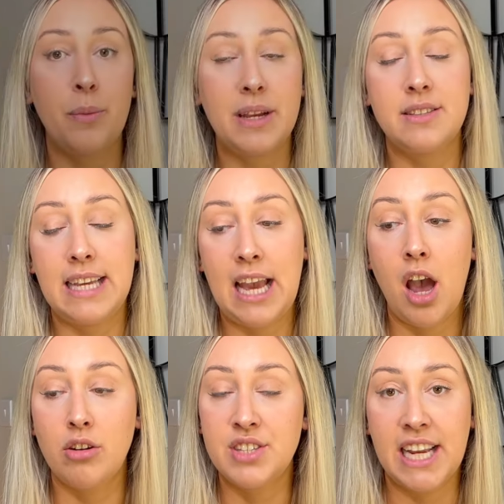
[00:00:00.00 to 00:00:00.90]
we see her
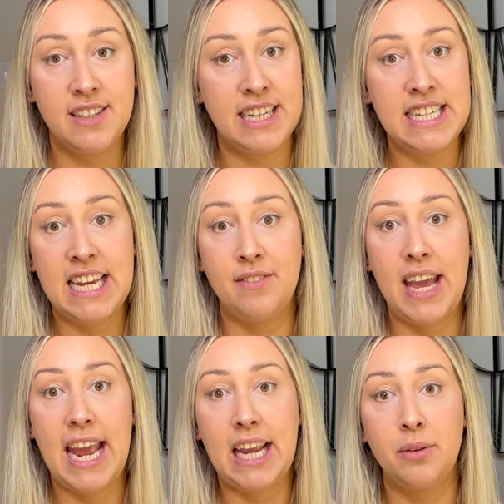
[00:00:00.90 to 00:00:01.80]
on
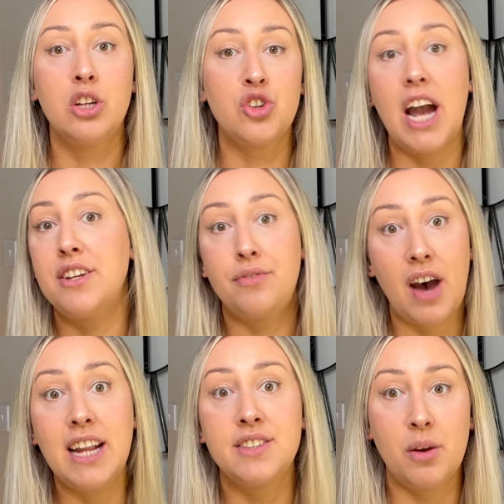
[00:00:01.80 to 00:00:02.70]
CCTV trying to
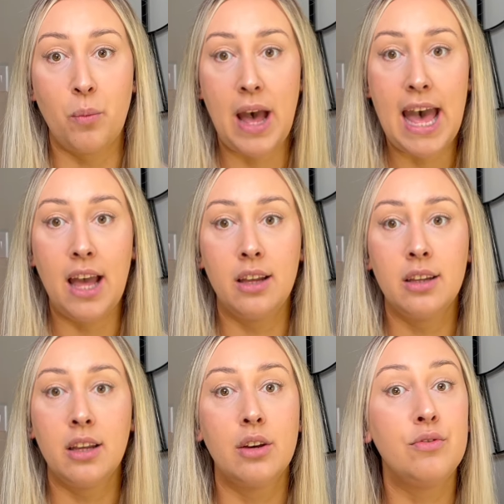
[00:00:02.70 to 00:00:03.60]
find somewhere
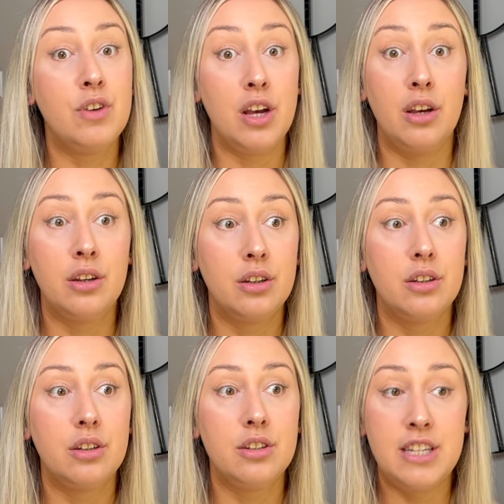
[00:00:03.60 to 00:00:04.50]
for
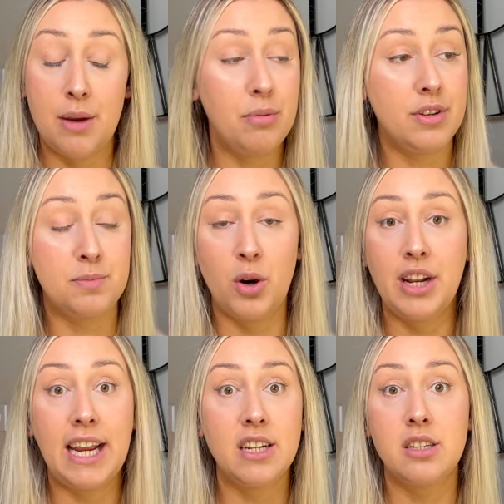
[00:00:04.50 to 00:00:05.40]
Deborah's
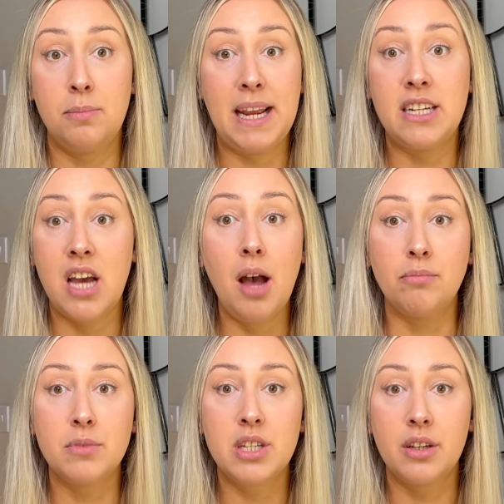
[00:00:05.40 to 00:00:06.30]
body to be
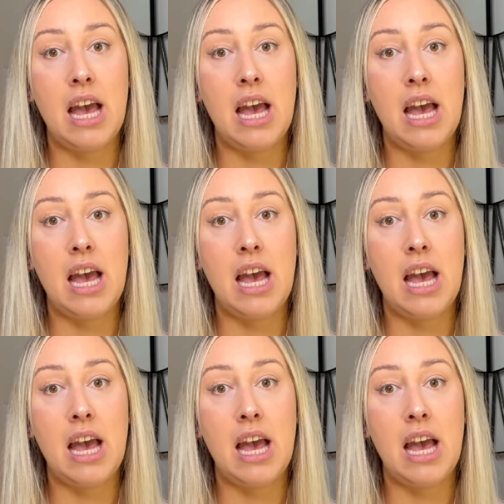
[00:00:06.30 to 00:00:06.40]
dumped.